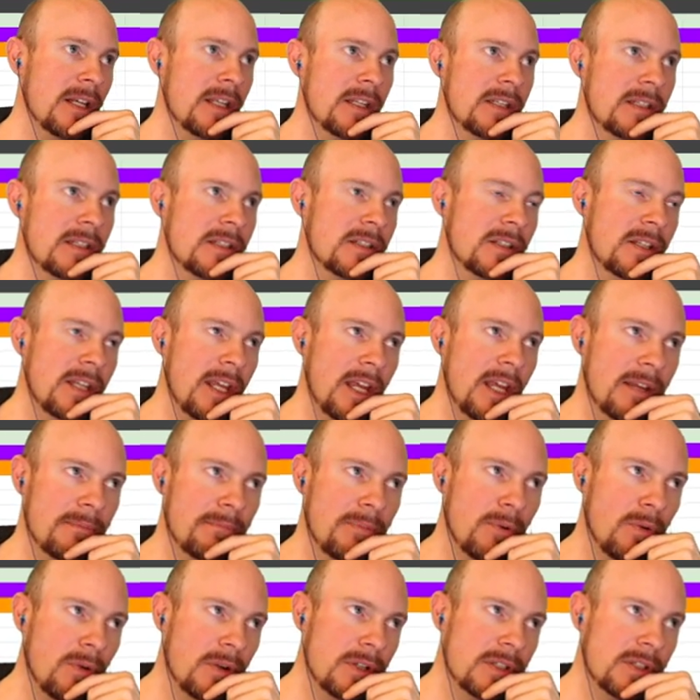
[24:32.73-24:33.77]
is can't
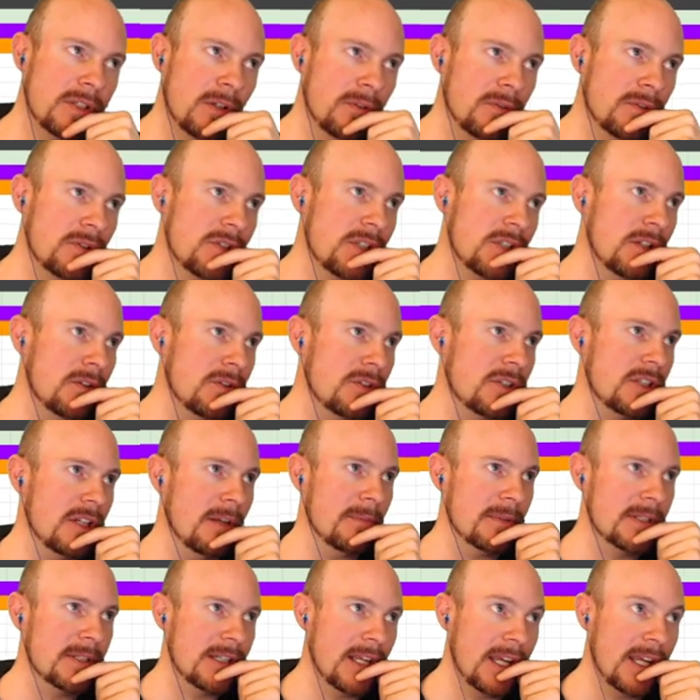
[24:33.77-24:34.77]
board Zoltan Shield ships.